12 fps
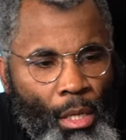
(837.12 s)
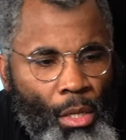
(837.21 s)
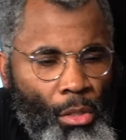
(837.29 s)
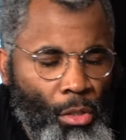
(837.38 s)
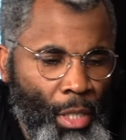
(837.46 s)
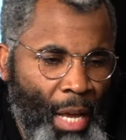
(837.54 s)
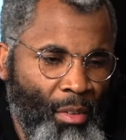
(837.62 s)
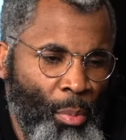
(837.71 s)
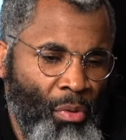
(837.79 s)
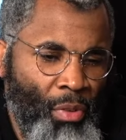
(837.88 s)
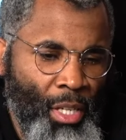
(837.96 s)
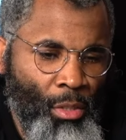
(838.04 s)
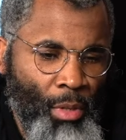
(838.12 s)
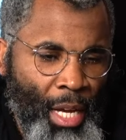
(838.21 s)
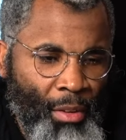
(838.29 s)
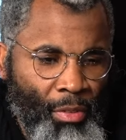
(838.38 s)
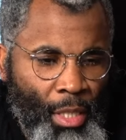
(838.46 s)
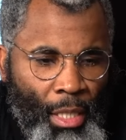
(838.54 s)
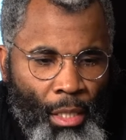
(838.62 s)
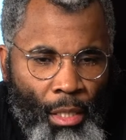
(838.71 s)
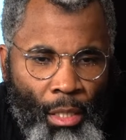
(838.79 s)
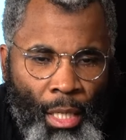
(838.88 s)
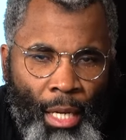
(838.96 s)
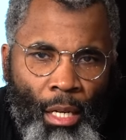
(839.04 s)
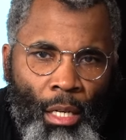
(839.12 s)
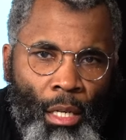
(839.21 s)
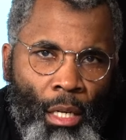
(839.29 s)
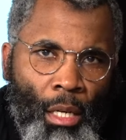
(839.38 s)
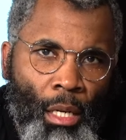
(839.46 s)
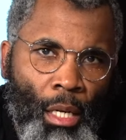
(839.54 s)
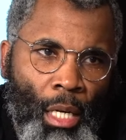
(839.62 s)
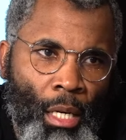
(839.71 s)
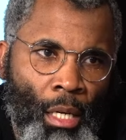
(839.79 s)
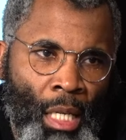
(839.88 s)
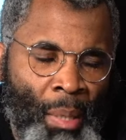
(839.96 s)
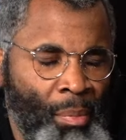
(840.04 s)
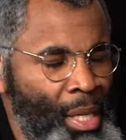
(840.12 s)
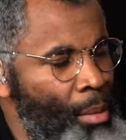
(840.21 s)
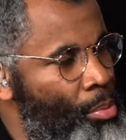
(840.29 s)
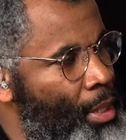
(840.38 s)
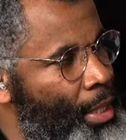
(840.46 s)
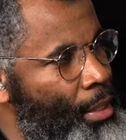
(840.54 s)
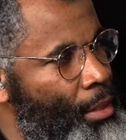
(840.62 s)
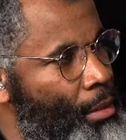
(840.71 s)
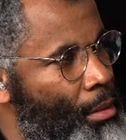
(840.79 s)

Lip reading: So you have a professional athlete like a NBA player,